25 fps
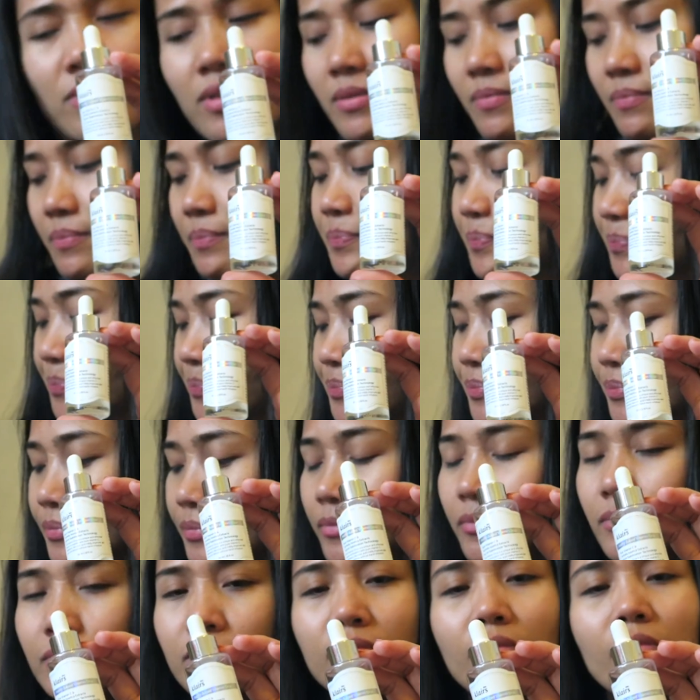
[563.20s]
one.
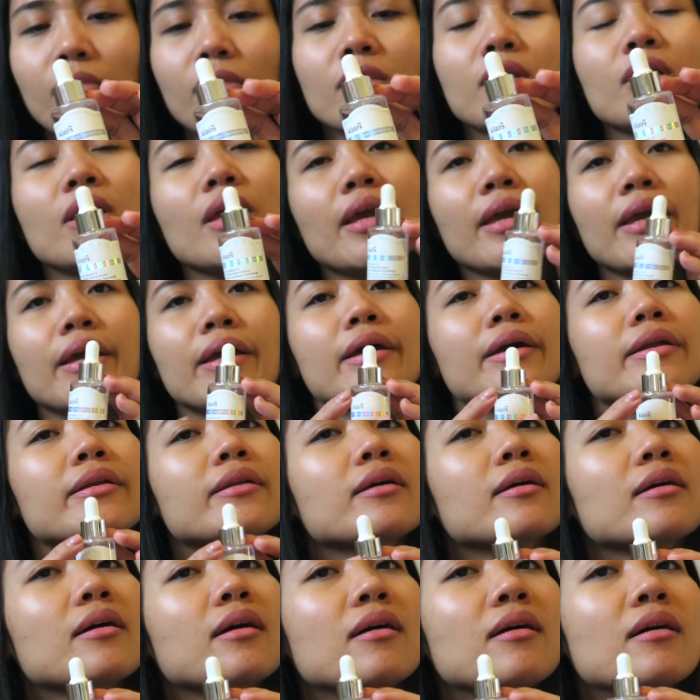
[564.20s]

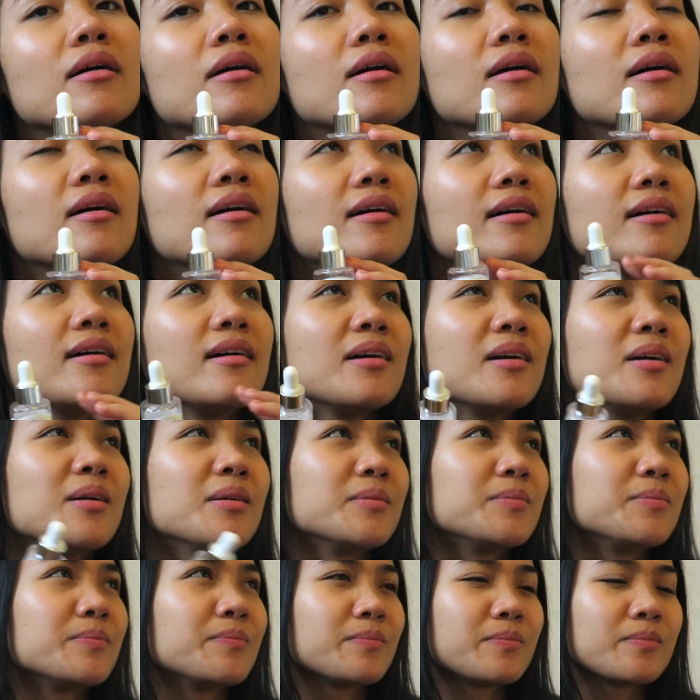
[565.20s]
And
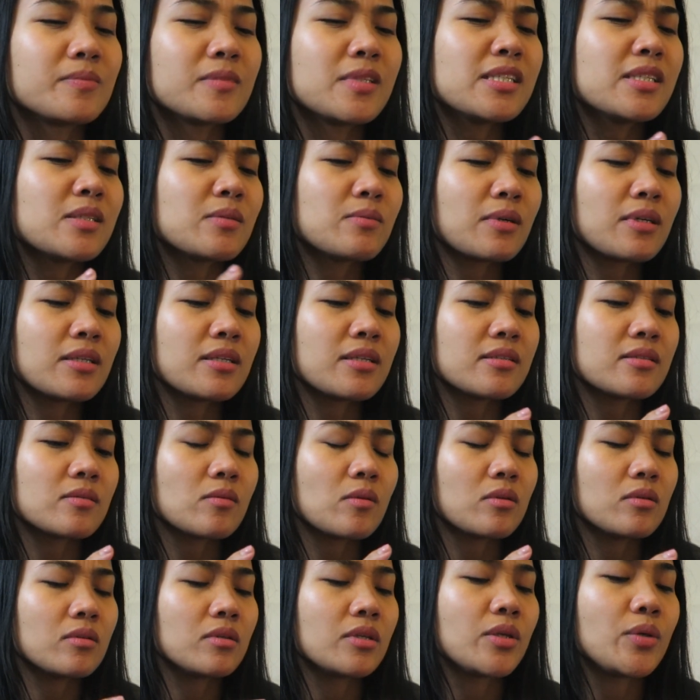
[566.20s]
this one is
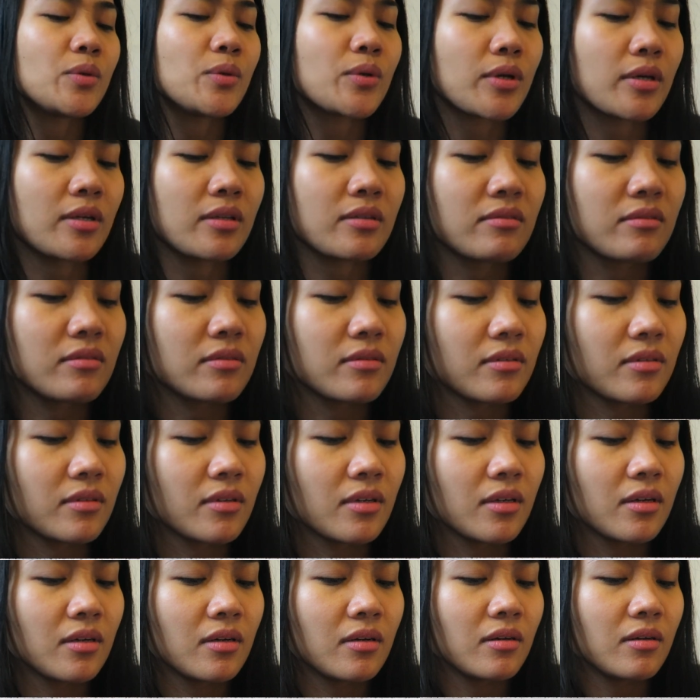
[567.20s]
only, you can
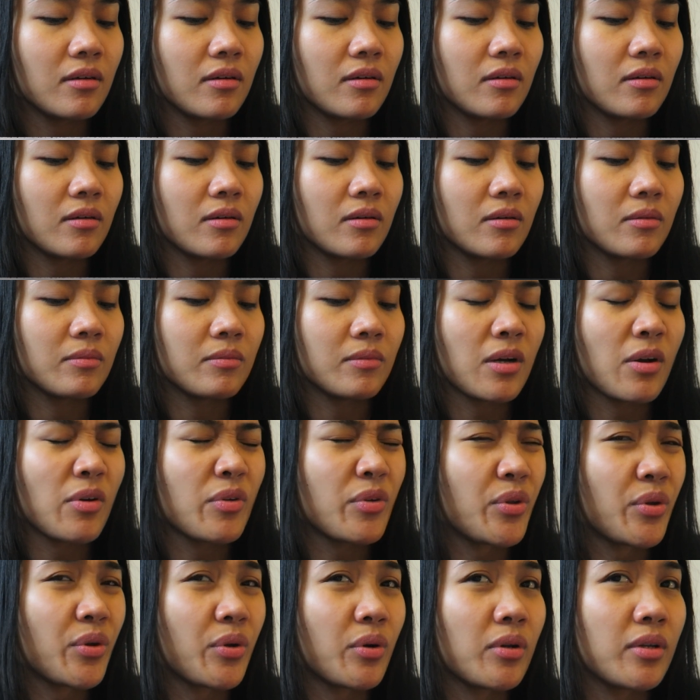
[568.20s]

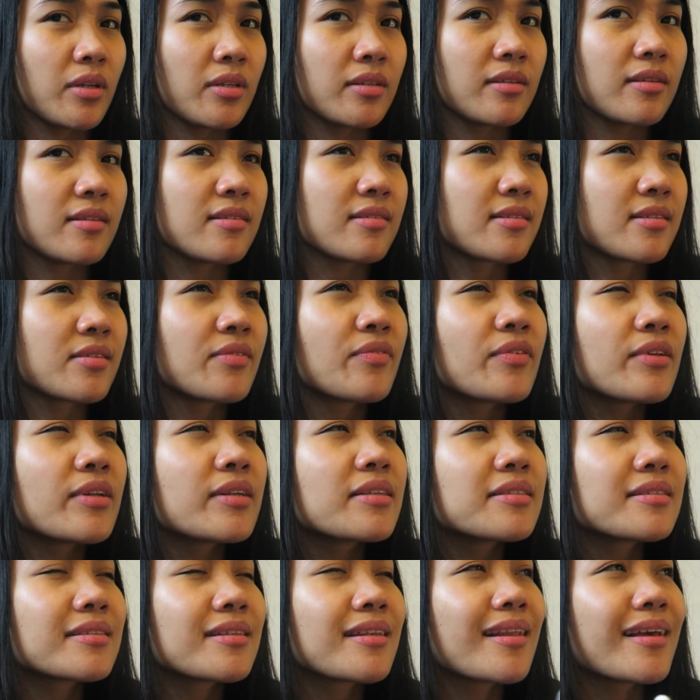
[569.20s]
how do you call it, it
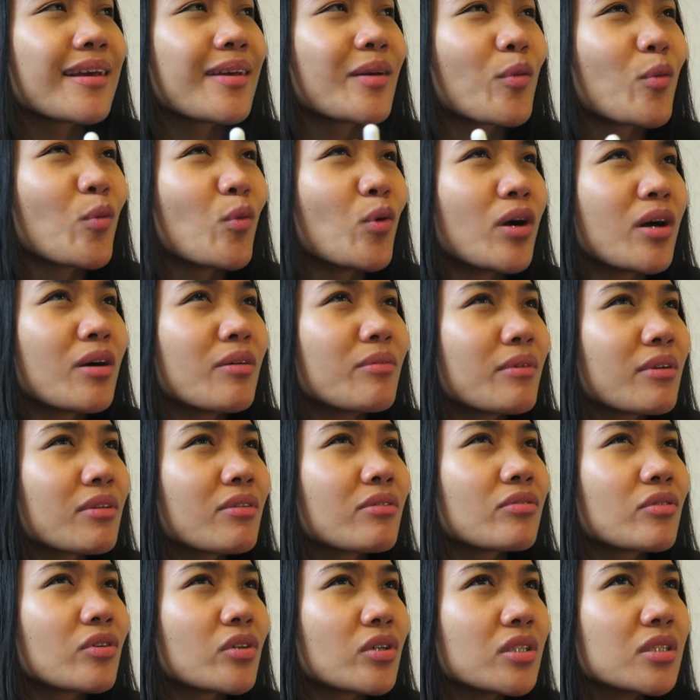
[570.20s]
feels like warm
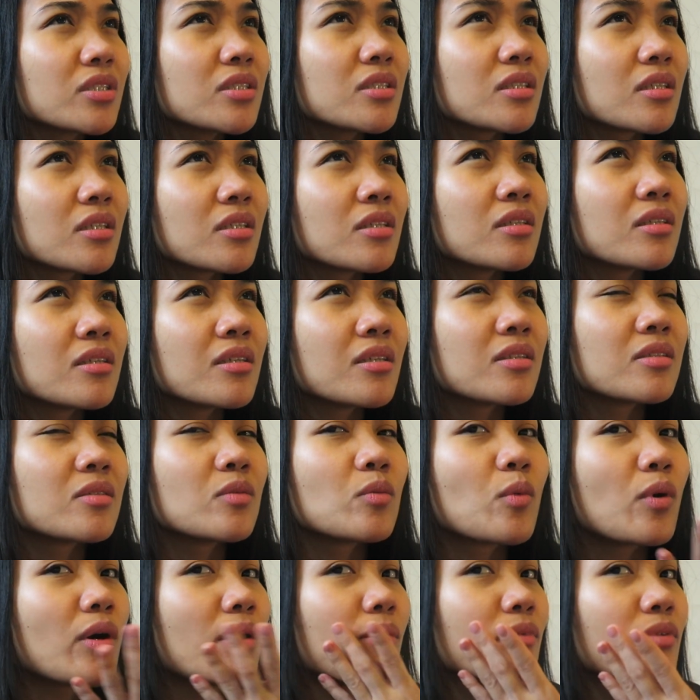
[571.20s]
at first,
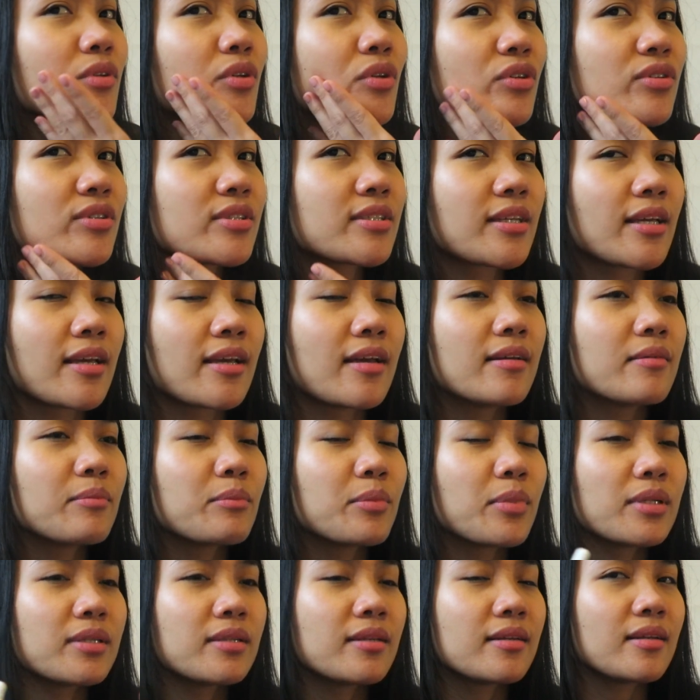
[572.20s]
it's warm on your
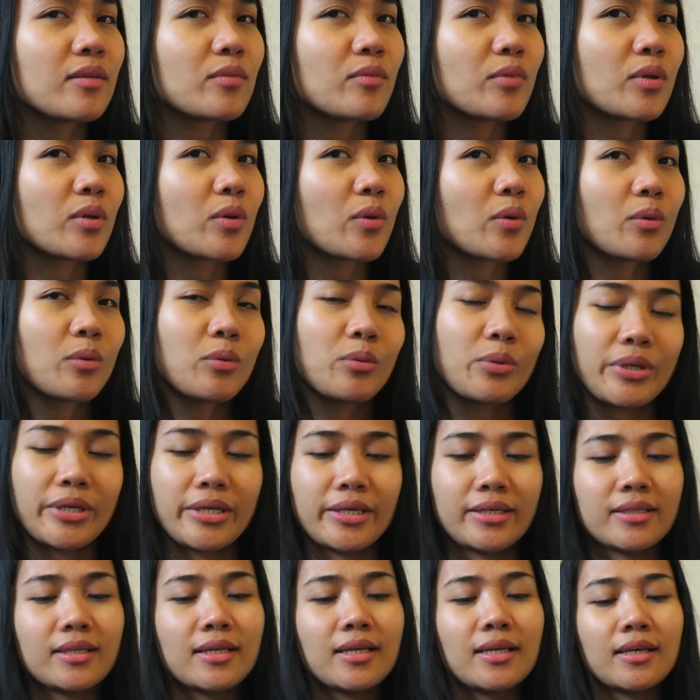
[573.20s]
skin, but then it will go
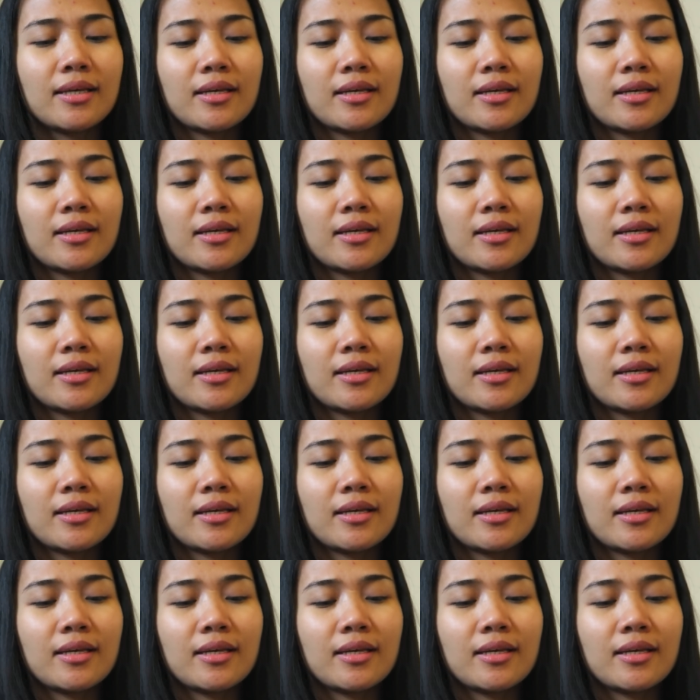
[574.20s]
away,